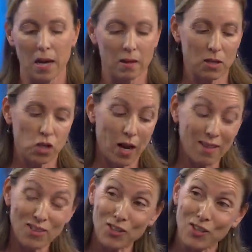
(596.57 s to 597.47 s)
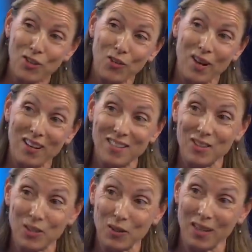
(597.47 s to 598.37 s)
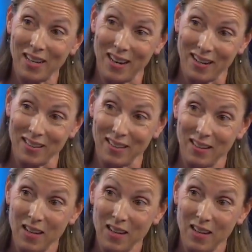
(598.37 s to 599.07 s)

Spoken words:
The challenge is that they're not necessarily connected.